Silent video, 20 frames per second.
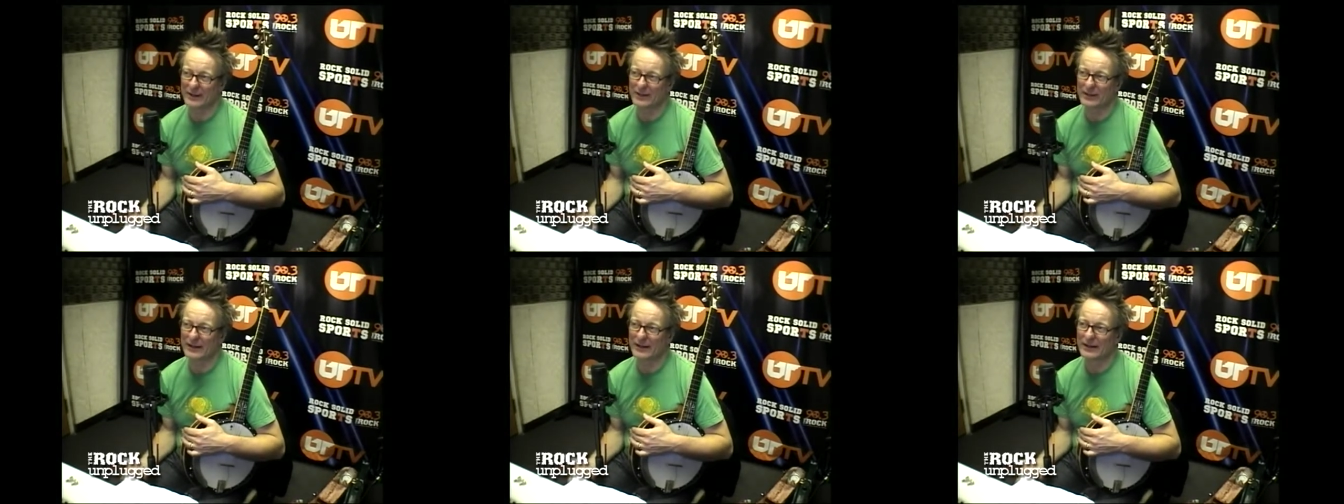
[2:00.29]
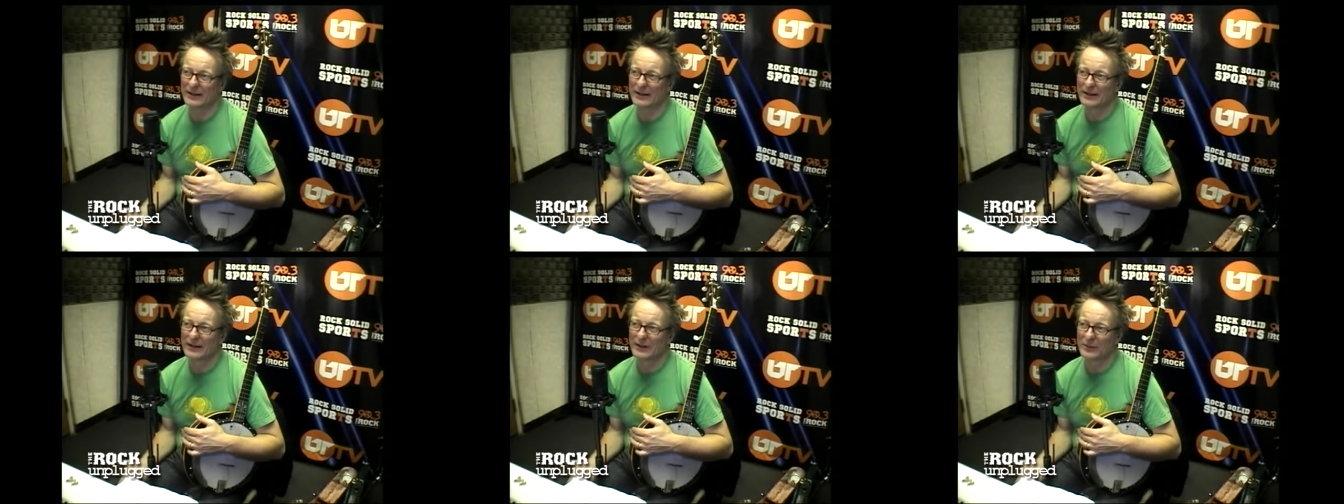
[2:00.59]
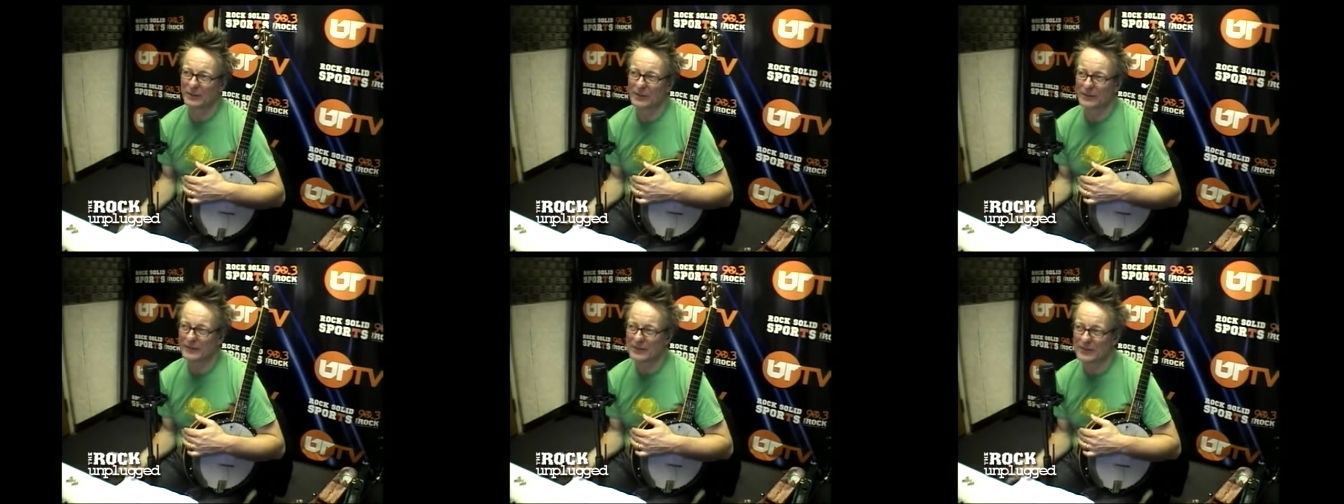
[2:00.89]
What
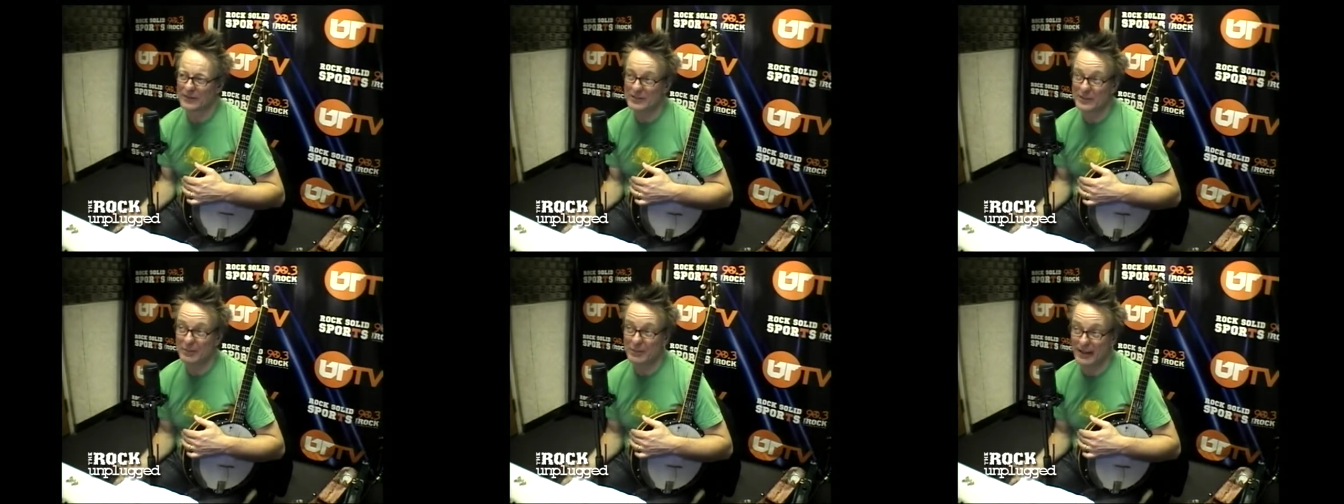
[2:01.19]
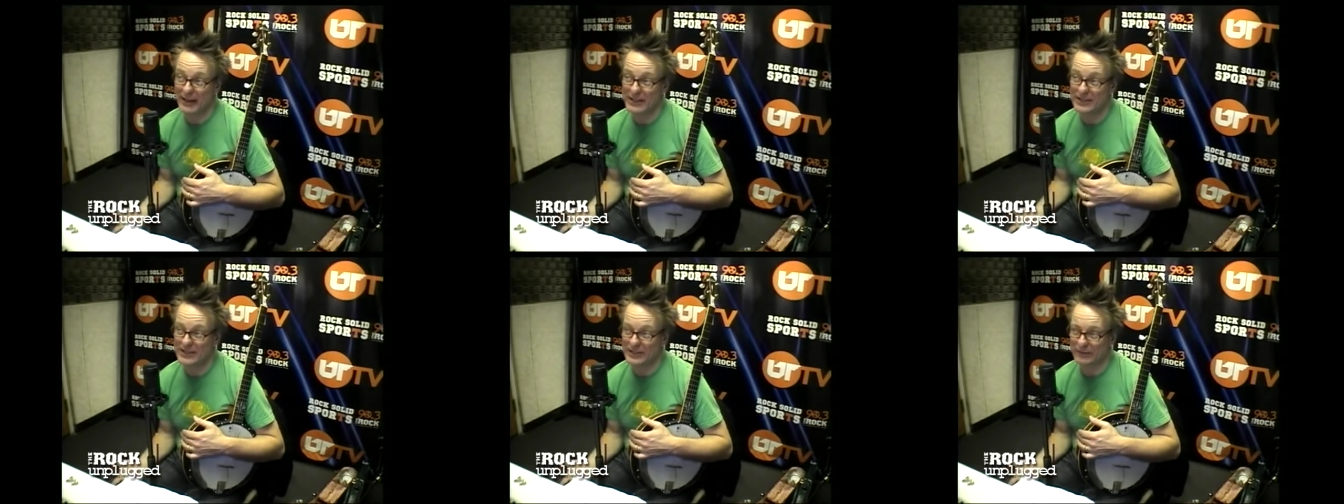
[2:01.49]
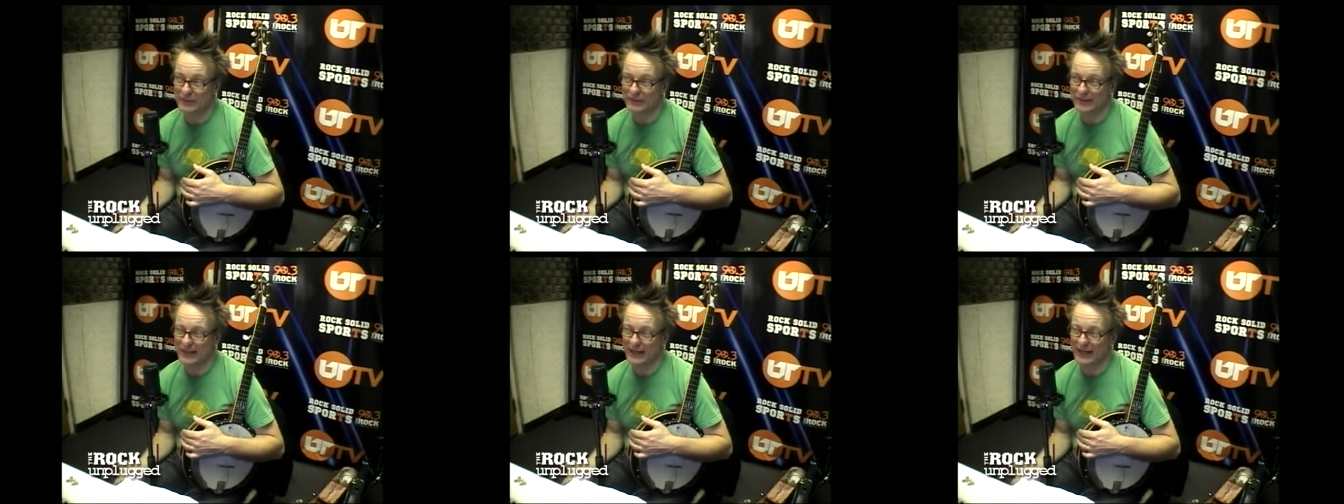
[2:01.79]
if you use the
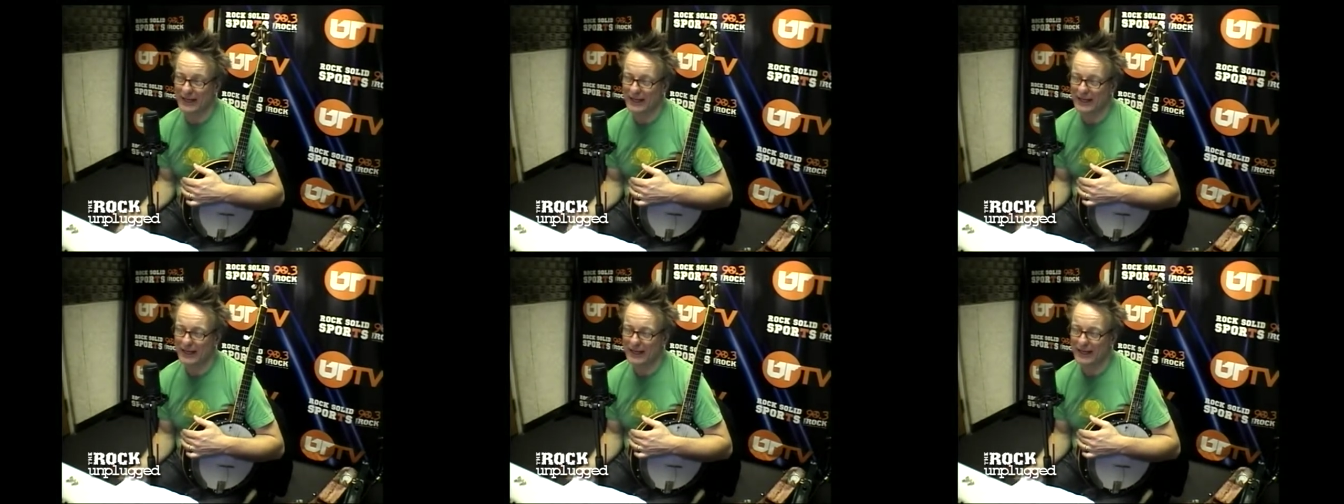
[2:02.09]
banjo for that?